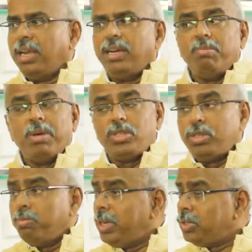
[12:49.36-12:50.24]
and
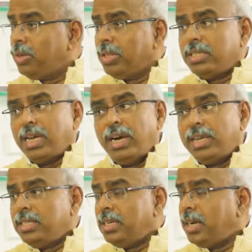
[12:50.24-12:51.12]
must make sure the child
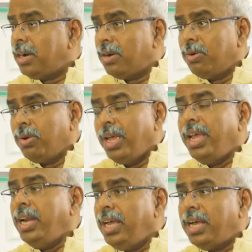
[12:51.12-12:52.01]
doesn't undergo
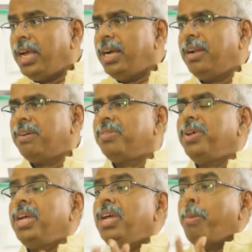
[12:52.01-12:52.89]
any kind of
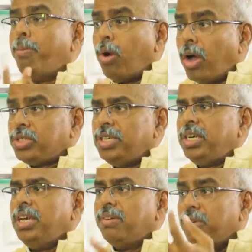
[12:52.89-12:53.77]

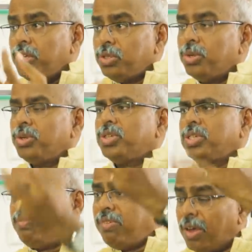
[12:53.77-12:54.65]
paucity of
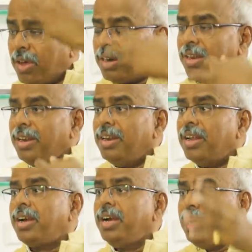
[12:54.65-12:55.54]
resources for
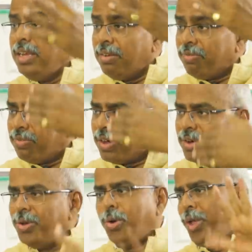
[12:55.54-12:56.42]
learning, for
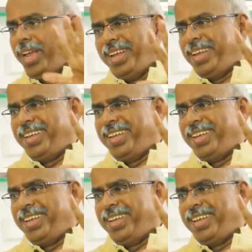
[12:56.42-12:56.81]
growing,